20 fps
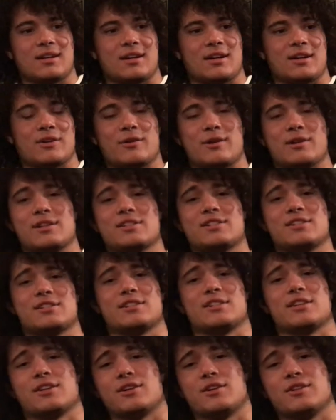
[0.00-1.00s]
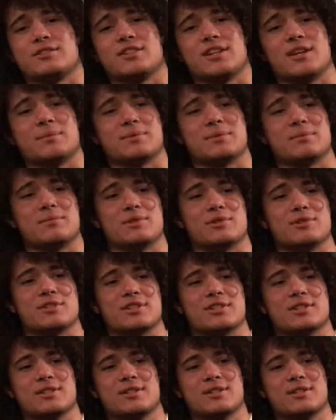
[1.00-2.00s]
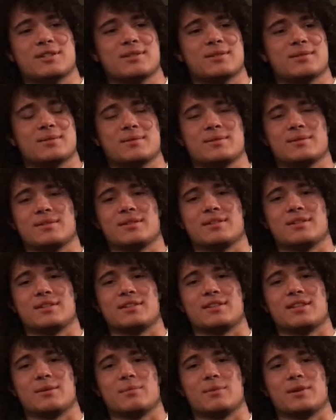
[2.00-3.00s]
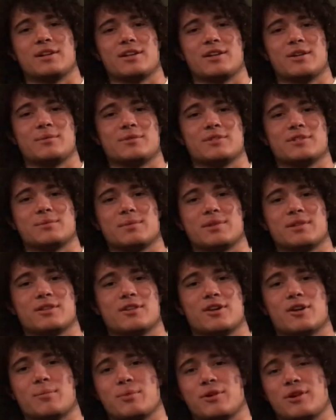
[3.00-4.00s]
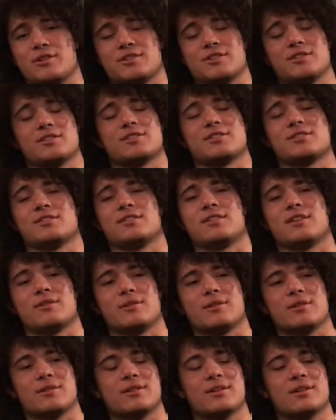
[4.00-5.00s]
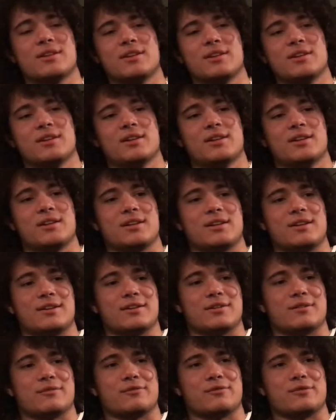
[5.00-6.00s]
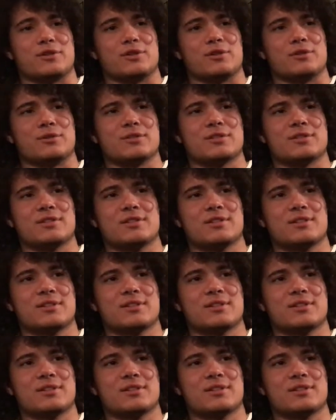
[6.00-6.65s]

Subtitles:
I don't know, I listen to like all types of music. I think that might help just my thought processes and how I get on flows.